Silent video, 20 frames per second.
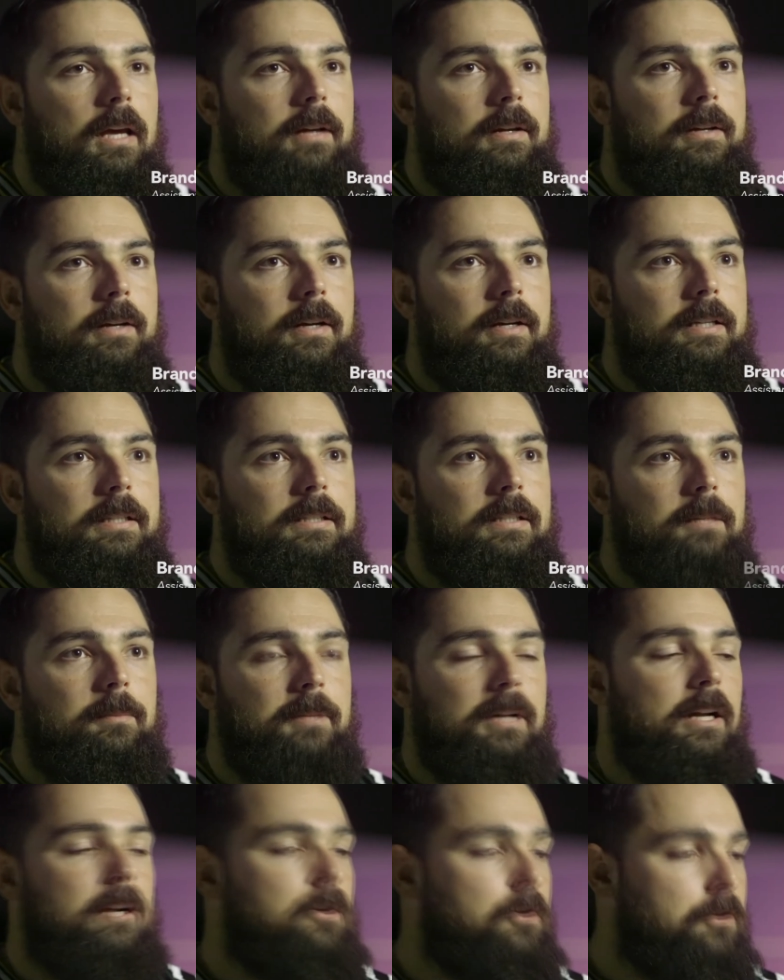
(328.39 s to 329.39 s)
And he said,
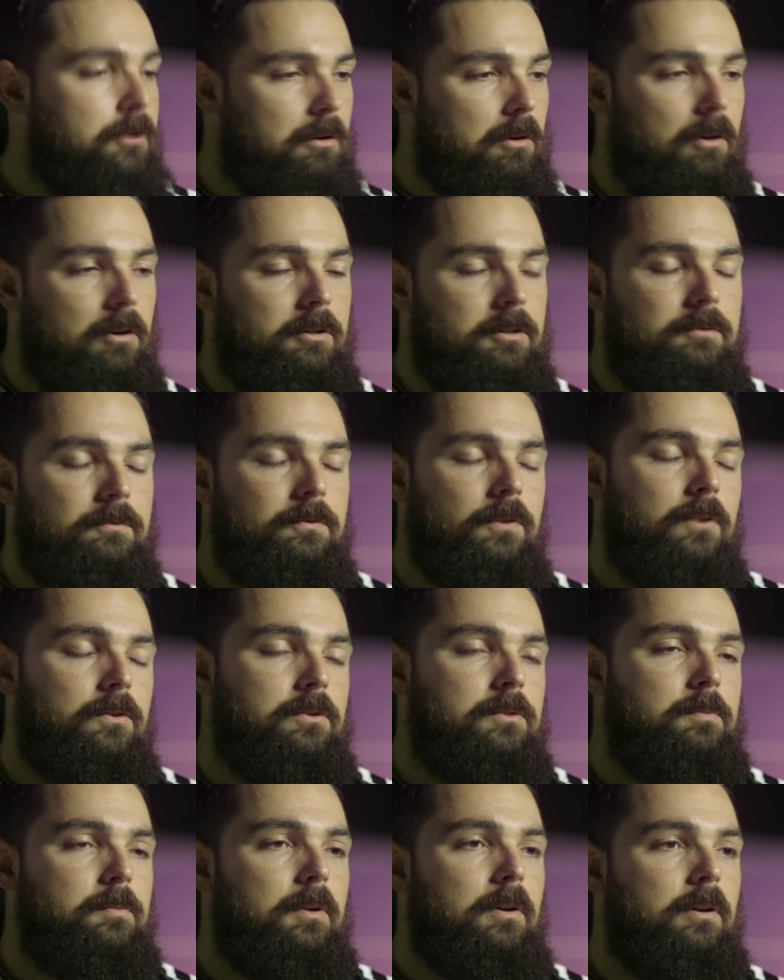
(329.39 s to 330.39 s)
but I know your heart's in
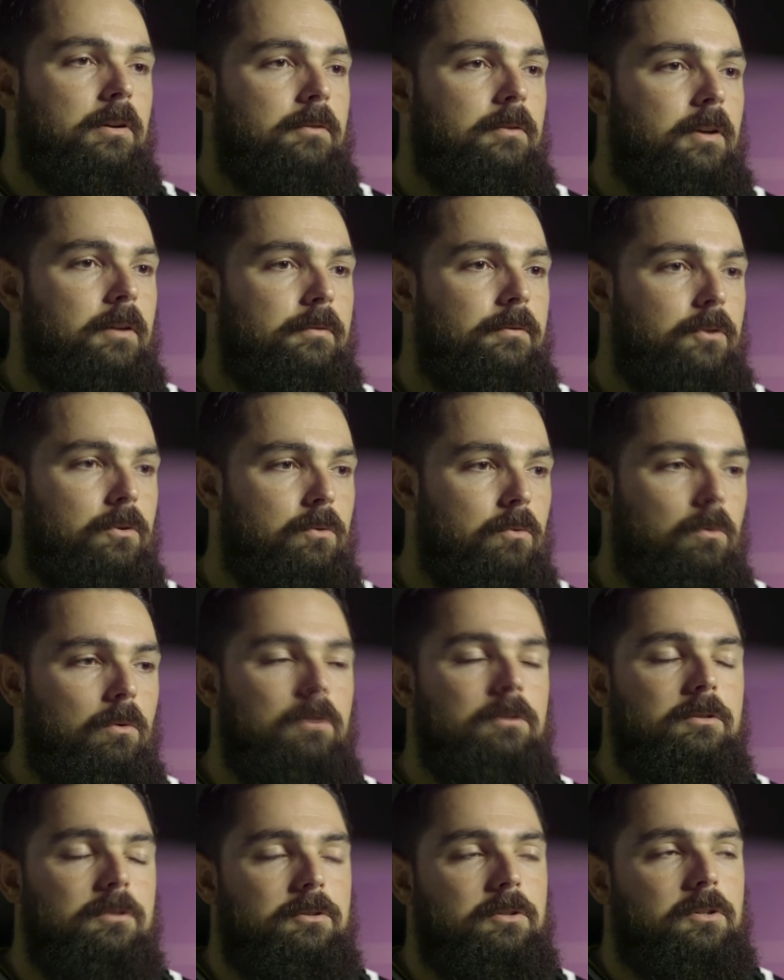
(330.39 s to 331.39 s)
Fredericksburg. If you
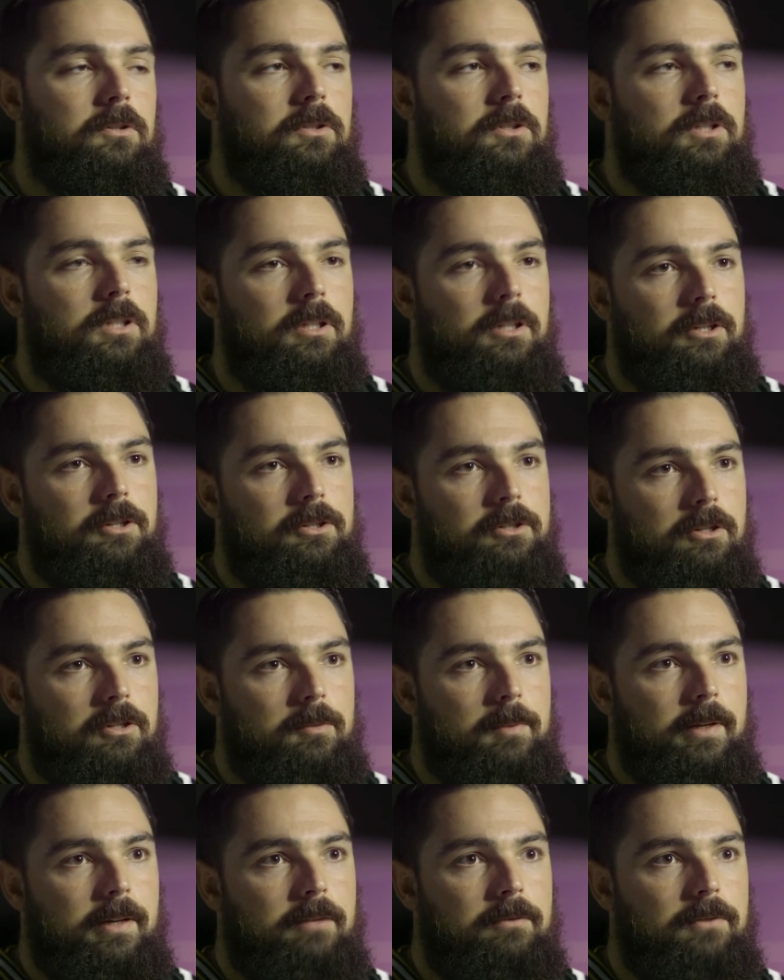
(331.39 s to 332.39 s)
want to start looking at a church
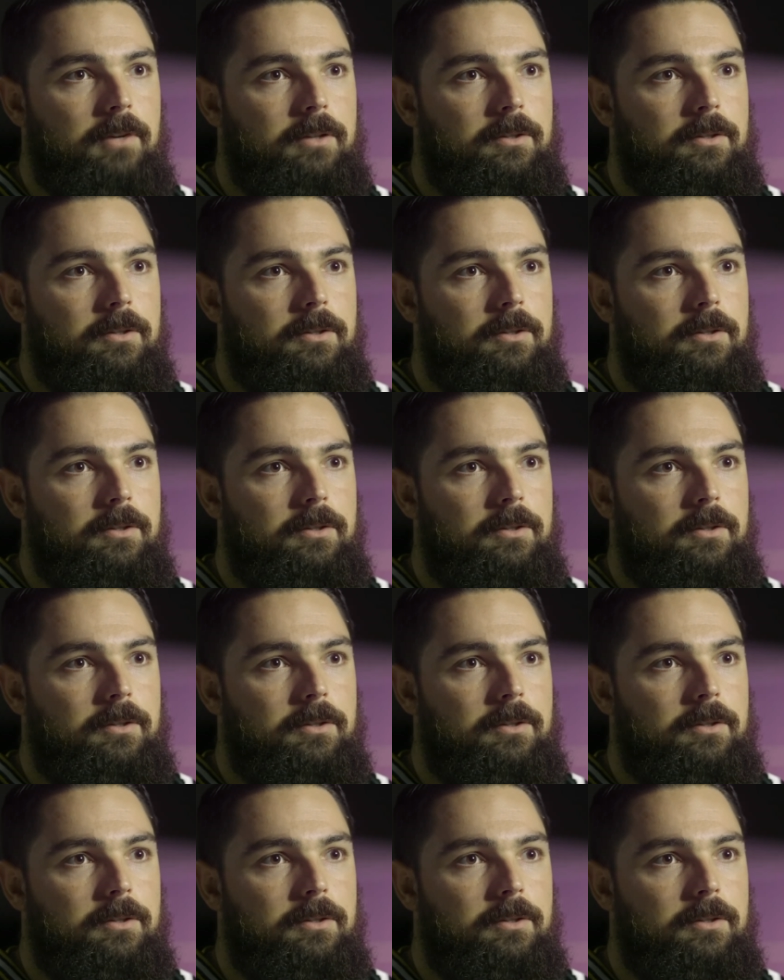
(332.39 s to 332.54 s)
plant in